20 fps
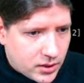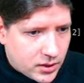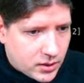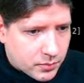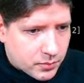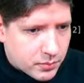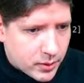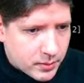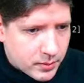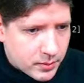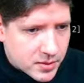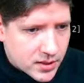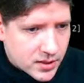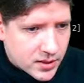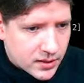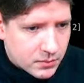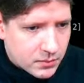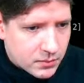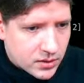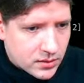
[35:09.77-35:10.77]
problem
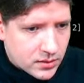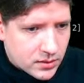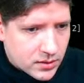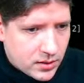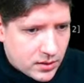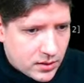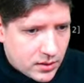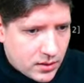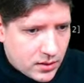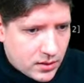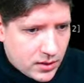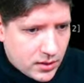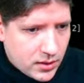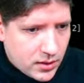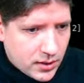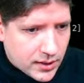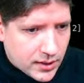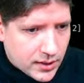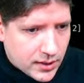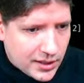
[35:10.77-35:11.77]
statement
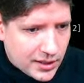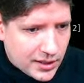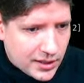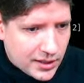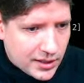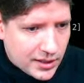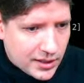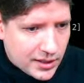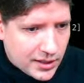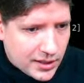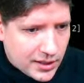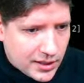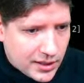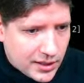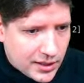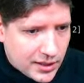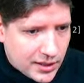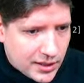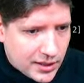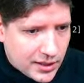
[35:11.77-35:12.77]
as an actual test
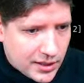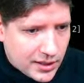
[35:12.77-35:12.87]
case.